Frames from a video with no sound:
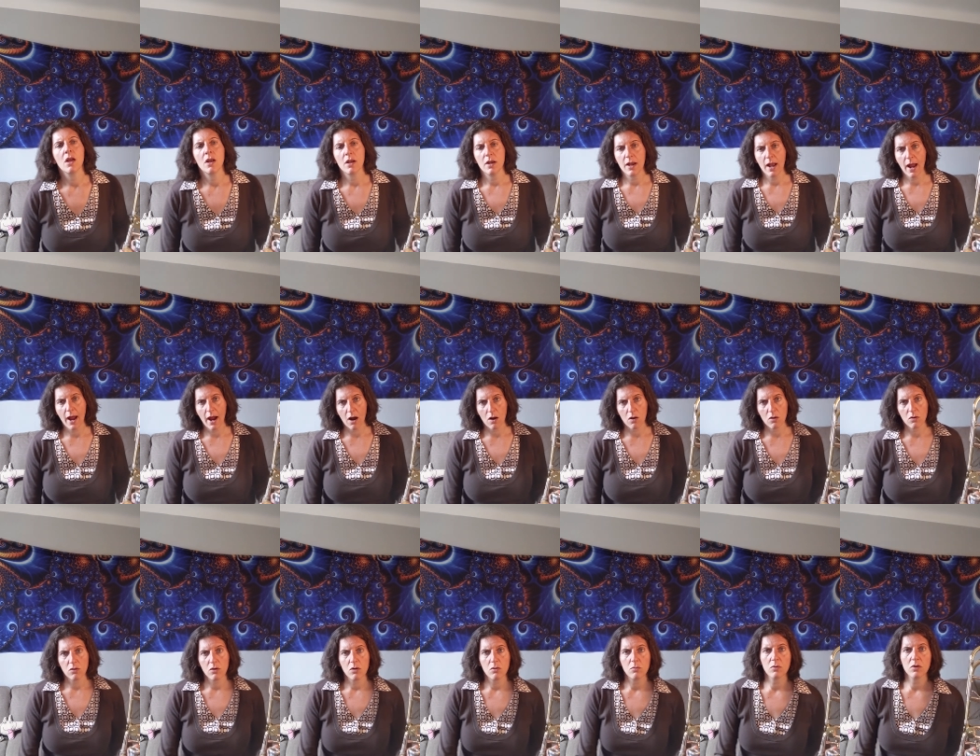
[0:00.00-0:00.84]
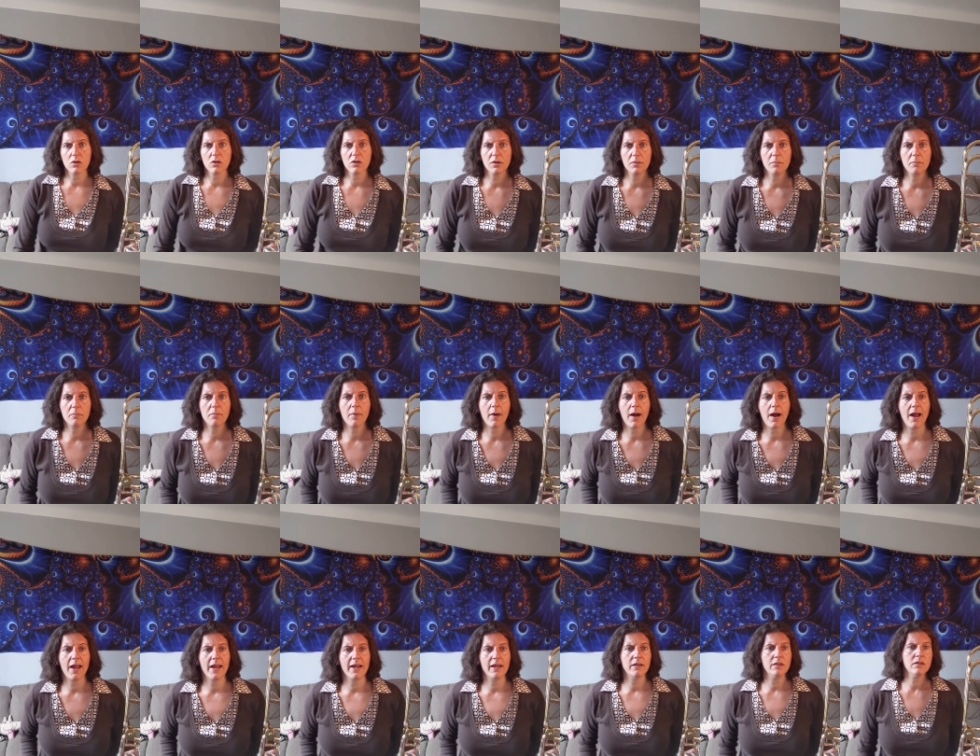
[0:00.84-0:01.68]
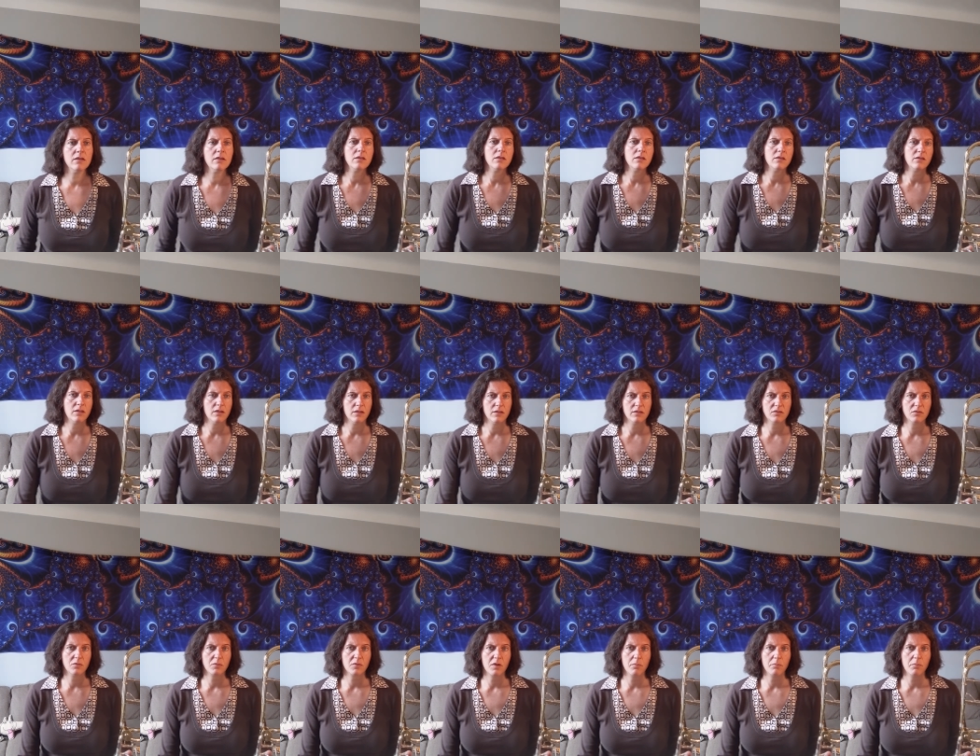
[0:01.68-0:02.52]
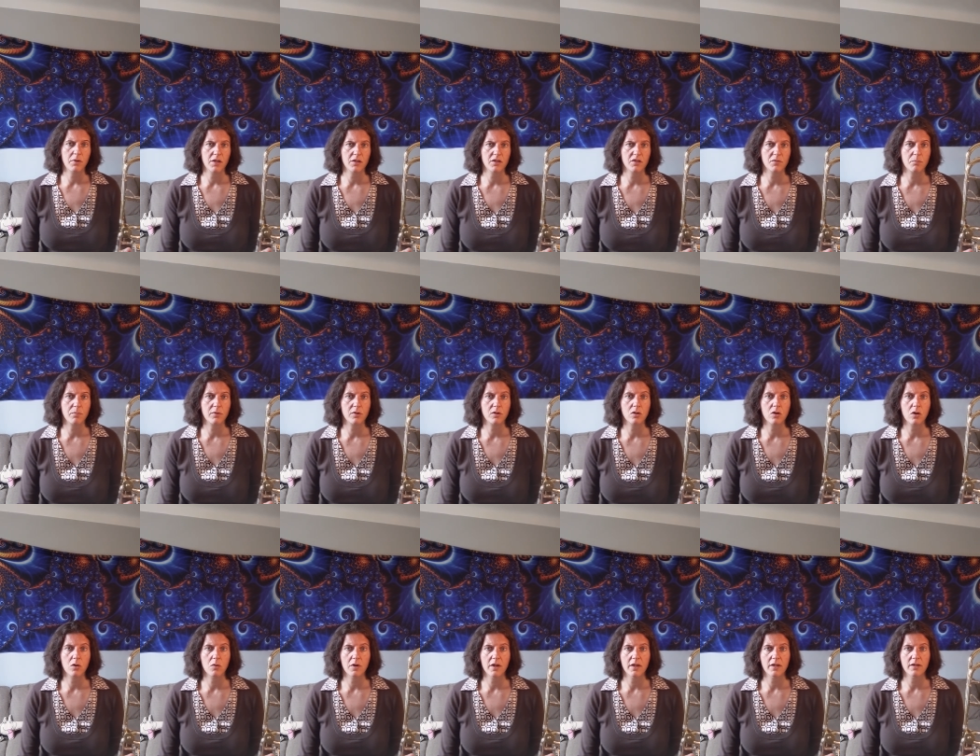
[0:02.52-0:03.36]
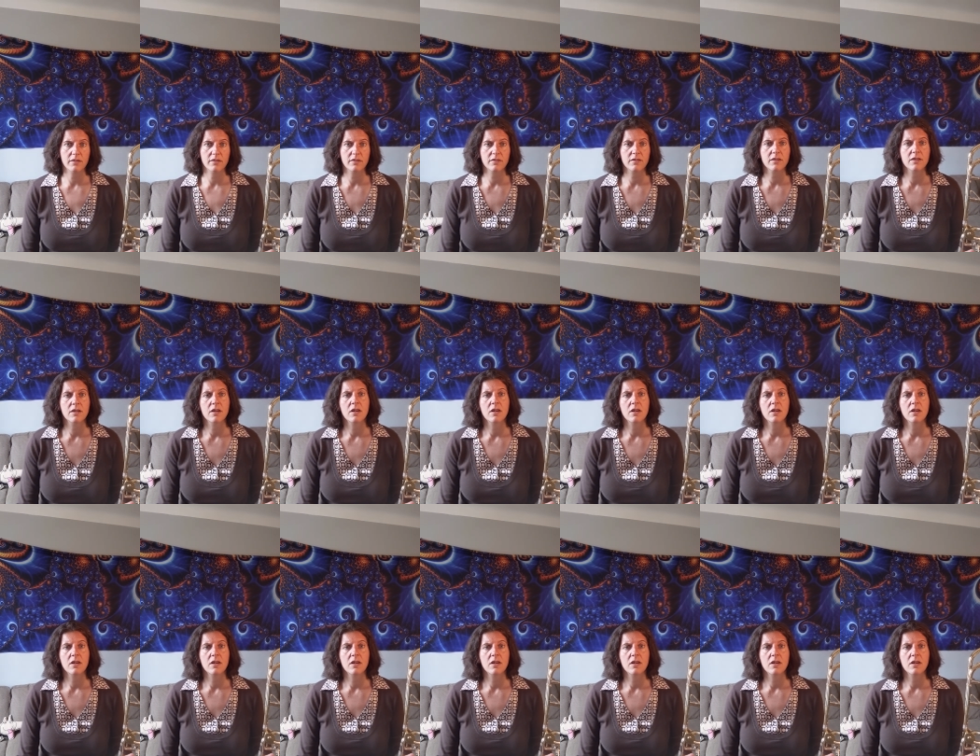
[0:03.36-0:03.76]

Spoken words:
Now we'll combine this with a pitch below it.